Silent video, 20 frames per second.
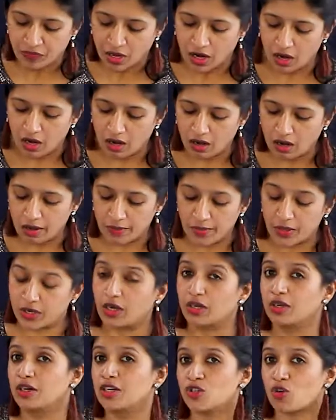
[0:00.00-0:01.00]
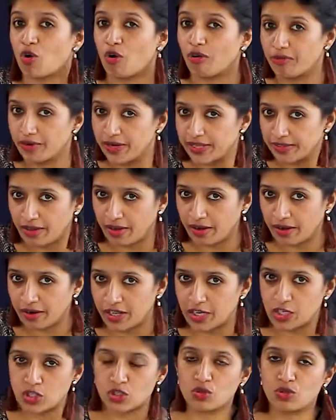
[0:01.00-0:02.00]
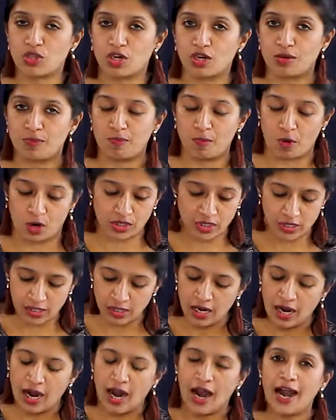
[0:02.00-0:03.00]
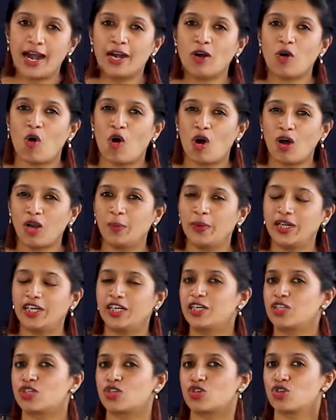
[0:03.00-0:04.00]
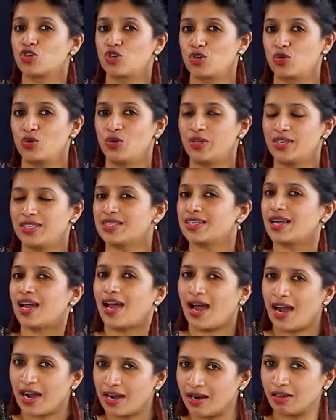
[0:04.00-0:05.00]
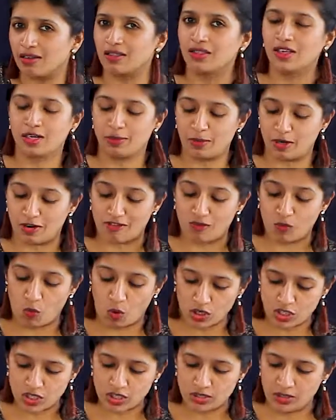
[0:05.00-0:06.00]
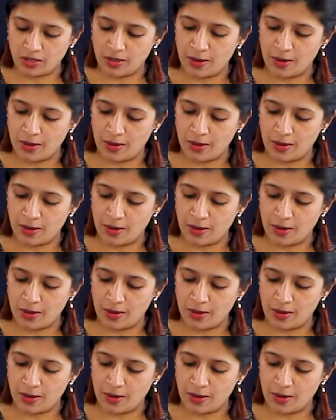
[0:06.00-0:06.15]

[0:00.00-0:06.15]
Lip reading: The colors already there into the bottle, and all we need to do is add a little bit of water